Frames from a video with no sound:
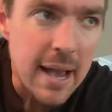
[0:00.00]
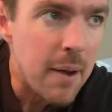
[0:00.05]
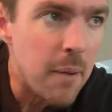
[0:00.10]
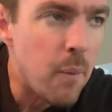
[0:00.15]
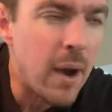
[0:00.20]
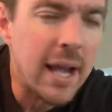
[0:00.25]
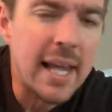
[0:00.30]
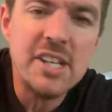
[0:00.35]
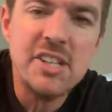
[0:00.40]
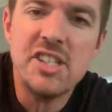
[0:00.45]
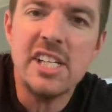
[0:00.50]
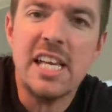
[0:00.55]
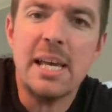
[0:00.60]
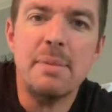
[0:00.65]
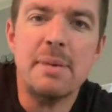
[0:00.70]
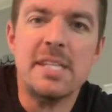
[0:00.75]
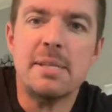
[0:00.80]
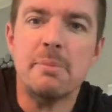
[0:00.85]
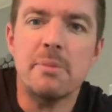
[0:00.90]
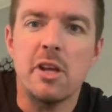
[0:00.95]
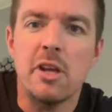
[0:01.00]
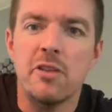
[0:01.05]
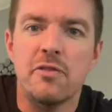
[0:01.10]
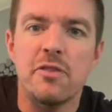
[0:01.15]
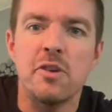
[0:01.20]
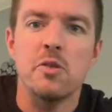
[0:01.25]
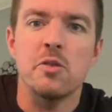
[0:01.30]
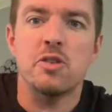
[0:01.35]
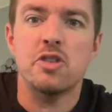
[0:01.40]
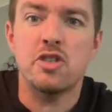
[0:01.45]
Why can't she give me some of those
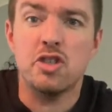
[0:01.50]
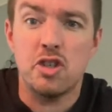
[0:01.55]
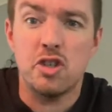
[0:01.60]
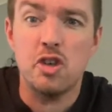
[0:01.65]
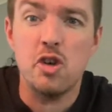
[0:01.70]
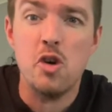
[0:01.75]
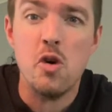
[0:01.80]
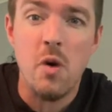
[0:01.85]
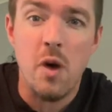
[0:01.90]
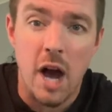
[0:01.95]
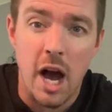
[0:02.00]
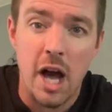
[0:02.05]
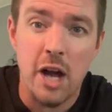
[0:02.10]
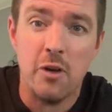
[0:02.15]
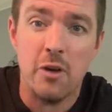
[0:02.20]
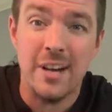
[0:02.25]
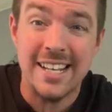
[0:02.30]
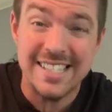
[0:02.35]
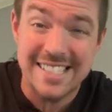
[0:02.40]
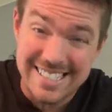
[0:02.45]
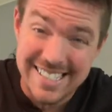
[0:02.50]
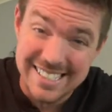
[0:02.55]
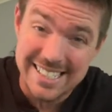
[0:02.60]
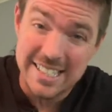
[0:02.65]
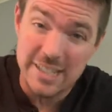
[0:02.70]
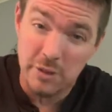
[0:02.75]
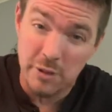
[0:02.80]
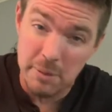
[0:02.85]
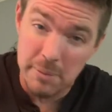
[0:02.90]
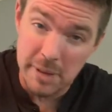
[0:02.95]
views?
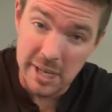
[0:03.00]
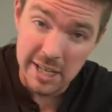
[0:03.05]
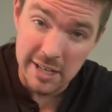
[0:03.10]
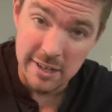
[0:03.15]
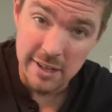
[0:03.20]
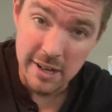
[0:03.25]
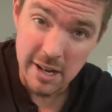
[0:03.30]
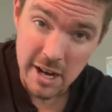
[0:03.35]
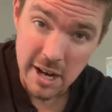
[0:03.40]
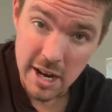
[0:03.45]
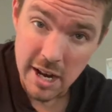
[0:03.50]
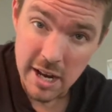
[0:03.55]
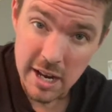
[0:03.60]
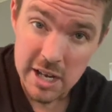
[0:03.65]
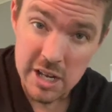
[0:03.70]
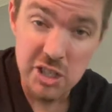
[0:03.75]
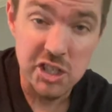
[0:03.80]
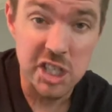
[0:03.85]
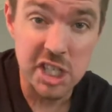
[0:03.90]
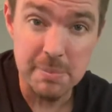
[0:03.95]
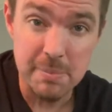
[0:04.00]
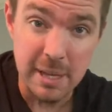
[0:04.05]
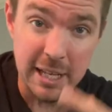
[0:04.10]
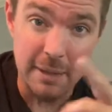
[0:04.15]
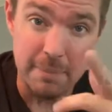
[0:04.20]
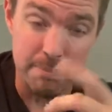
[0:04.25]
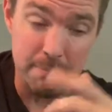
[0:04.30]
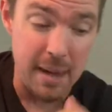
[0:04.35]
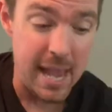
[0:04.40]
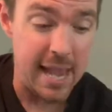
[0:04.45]
263 million? She's
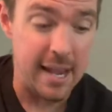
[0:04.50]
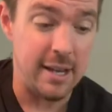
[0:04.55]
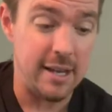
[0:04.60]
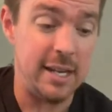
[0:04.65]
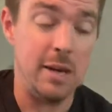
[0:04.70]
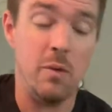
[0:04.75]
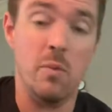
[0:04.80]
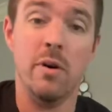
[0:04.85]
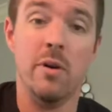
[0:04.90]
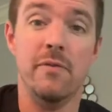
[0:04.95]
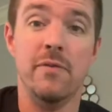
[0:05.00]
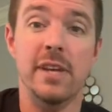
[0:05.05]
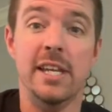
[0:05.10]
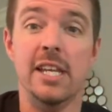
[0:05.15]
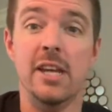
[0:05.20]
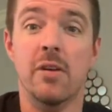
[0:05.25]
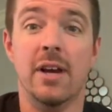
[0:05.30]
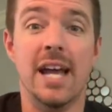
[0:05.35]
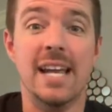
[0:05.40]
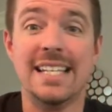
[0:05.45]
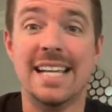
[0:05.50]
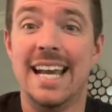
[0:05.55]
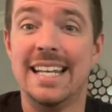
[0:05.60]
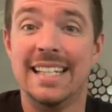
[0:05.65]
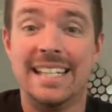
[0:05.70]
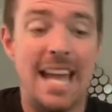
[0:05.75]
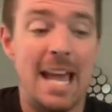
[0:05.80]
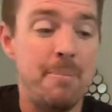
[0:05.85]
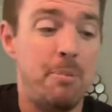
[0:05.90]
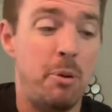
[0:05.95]
making bank on that one video. Guys, I got
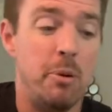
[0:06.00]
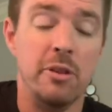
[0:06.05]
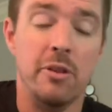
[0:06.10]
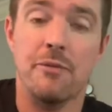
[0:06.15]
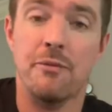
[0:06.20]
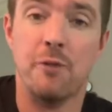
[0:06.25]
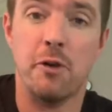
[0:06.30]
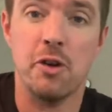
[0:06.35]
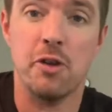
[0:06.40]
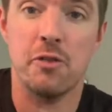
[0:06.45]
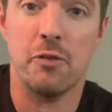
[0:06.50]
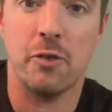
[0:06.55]
the capo on the first